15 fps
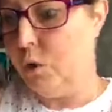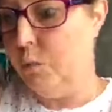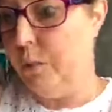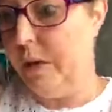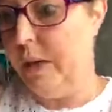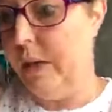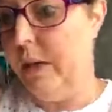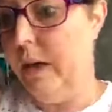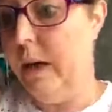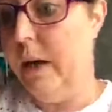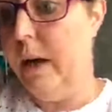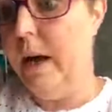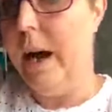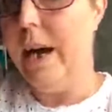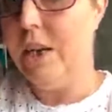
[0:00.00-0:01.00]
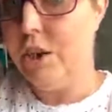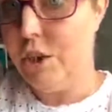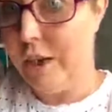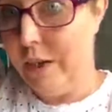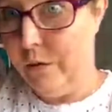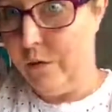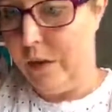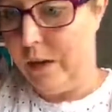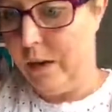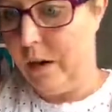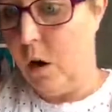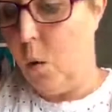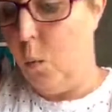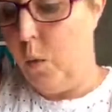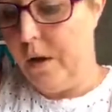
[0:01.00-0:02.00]
to be achieving
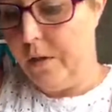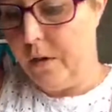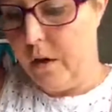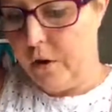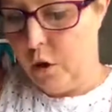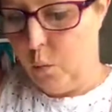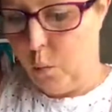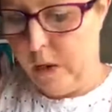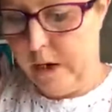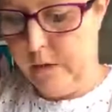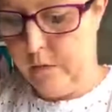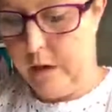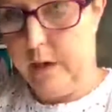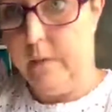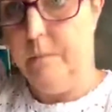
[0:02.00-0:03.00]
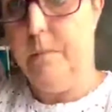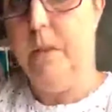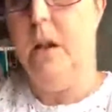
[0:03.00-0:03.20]
with your weaving,